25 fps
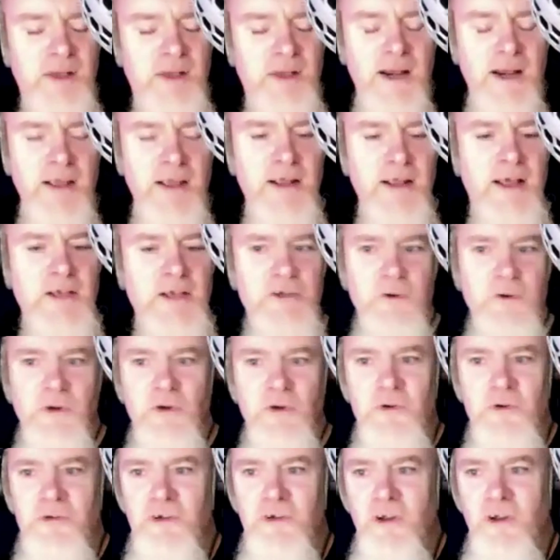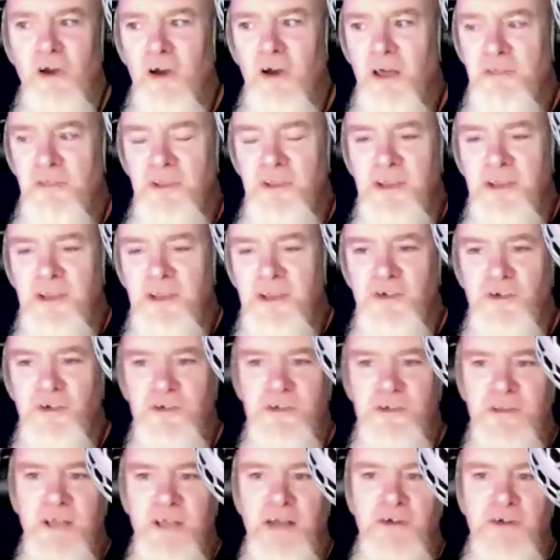I like that, so it goes along. I think
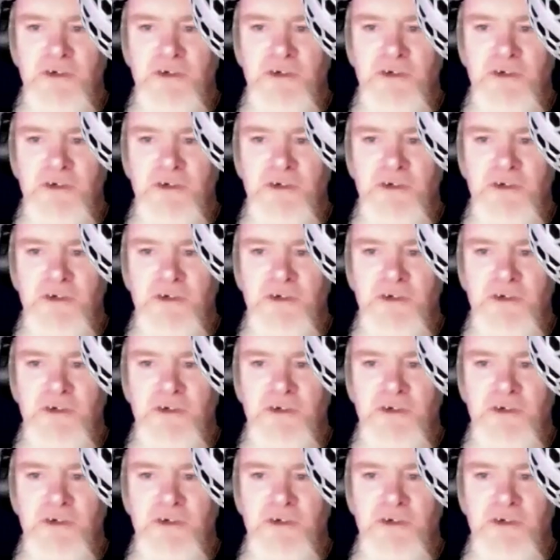that